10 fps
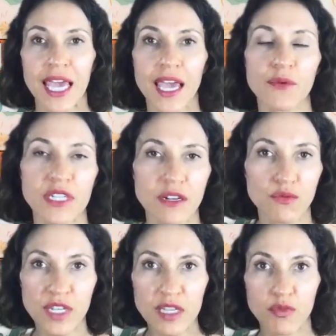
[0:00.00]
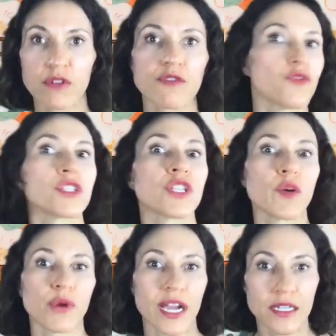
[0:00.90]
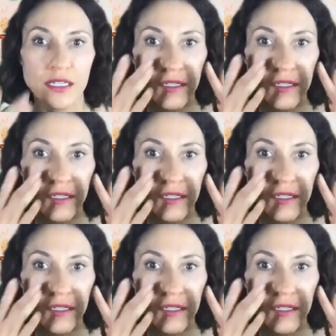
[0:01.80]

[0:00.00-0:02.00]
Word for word: And we did a really beautiful slow practice.